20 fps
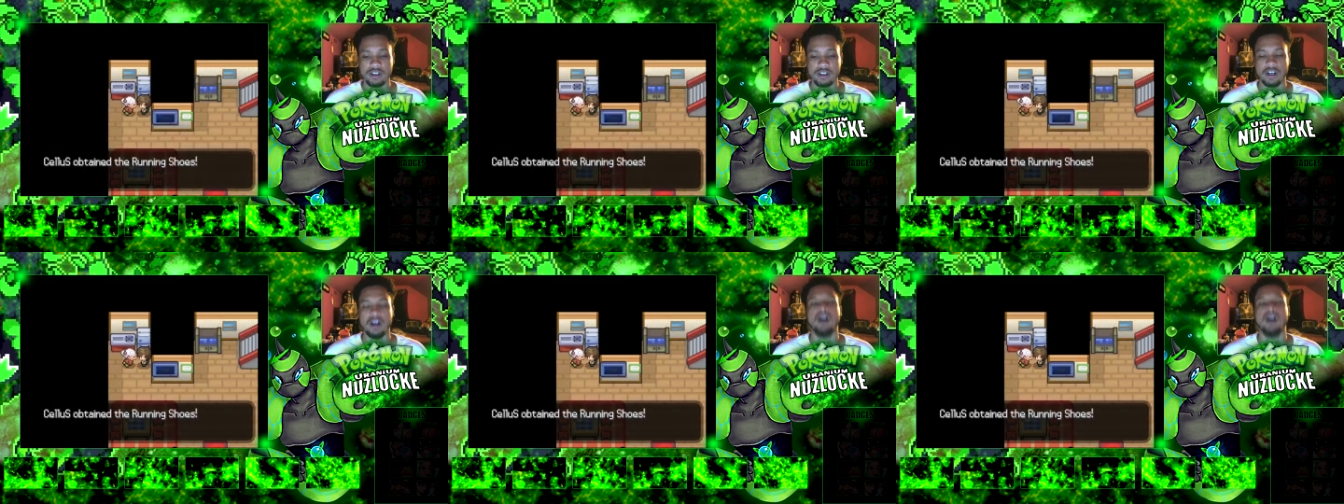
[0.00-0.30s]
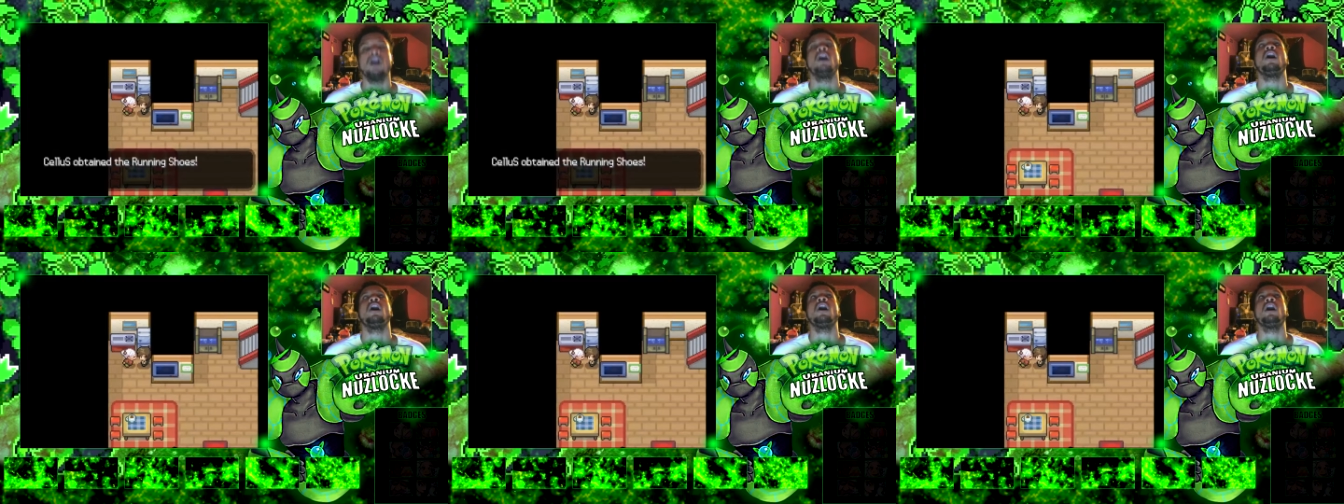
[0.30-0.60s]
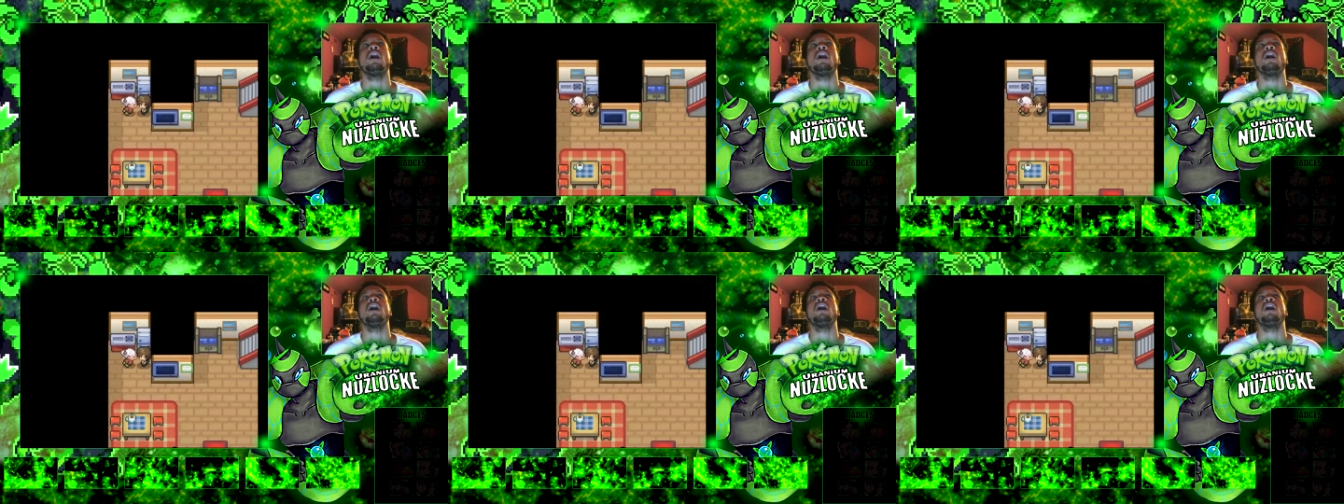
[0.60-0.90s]

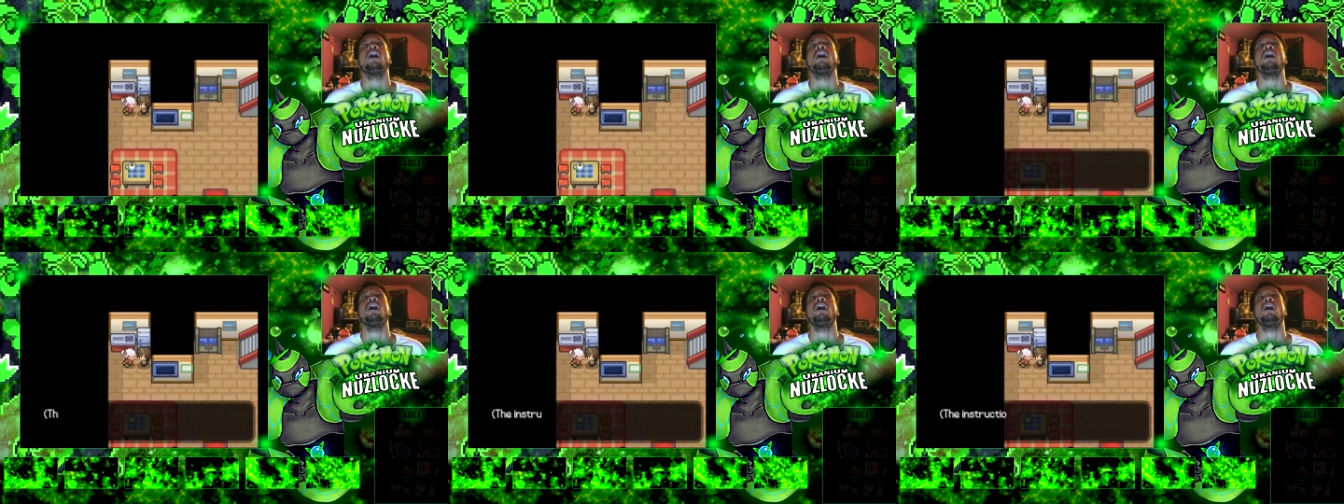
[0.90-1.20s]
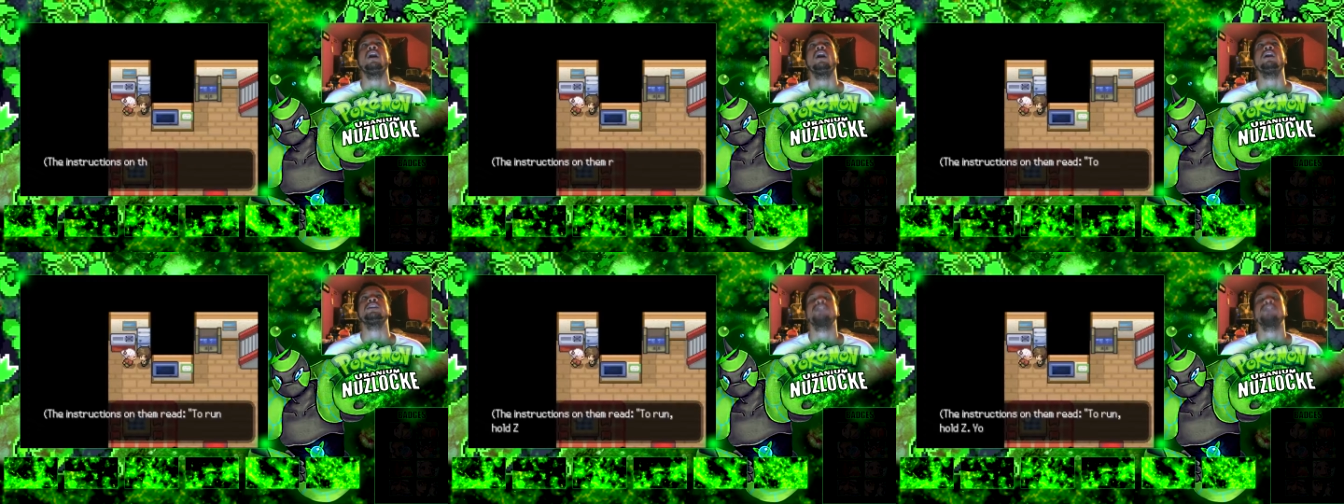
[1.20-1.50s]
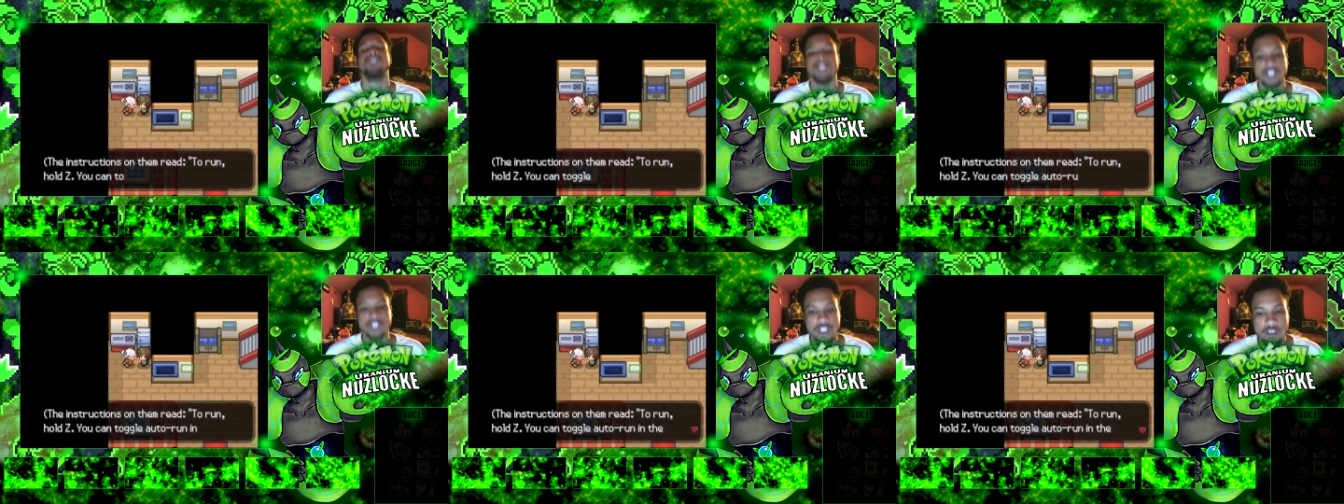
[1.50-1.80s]
Oh
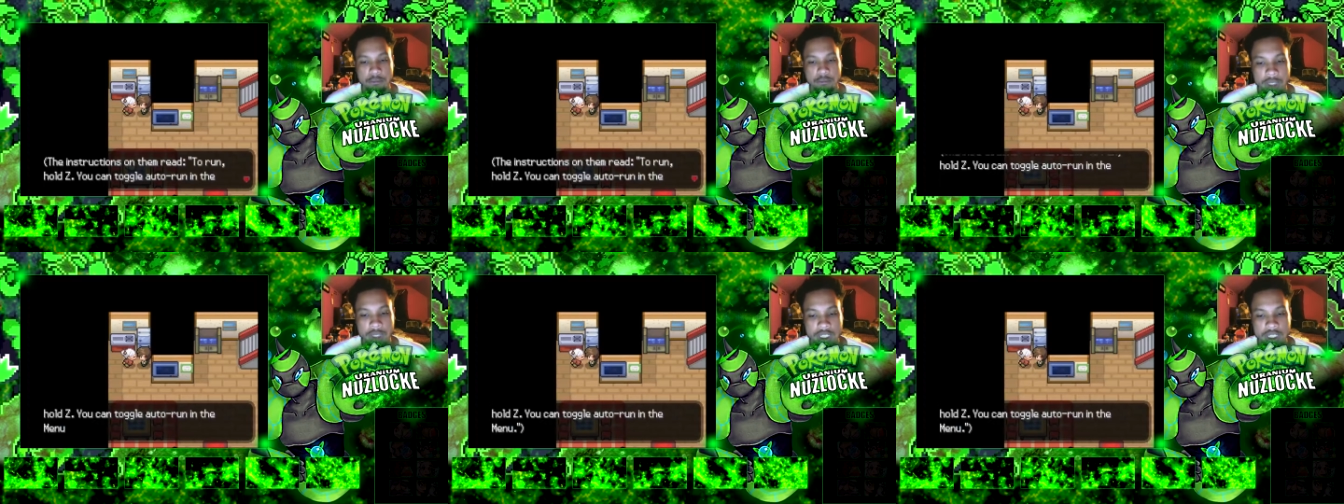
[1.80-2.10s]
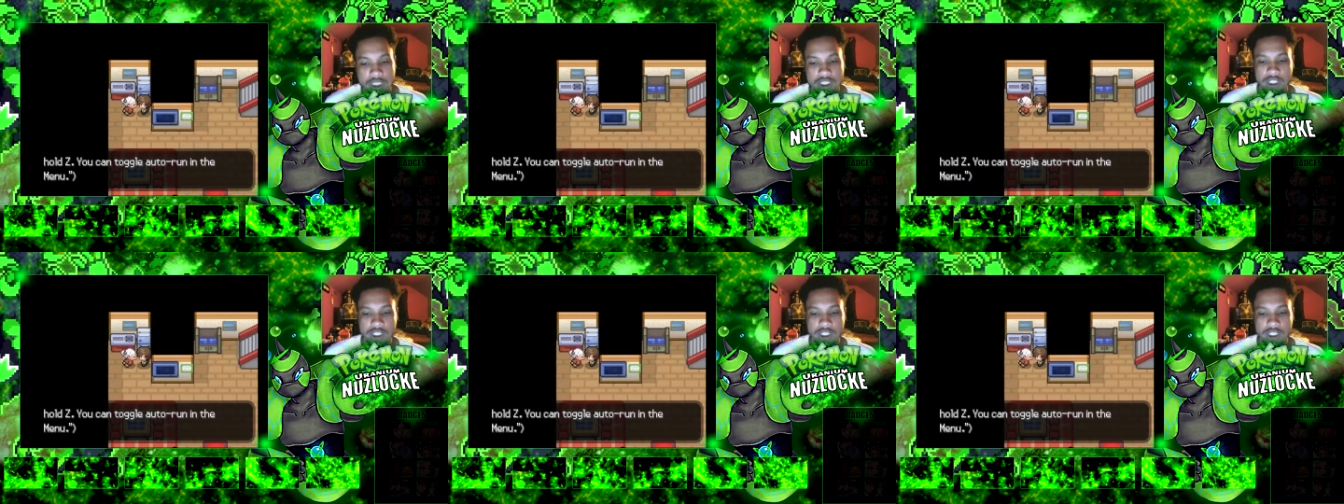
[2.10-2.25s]
shit, bitch.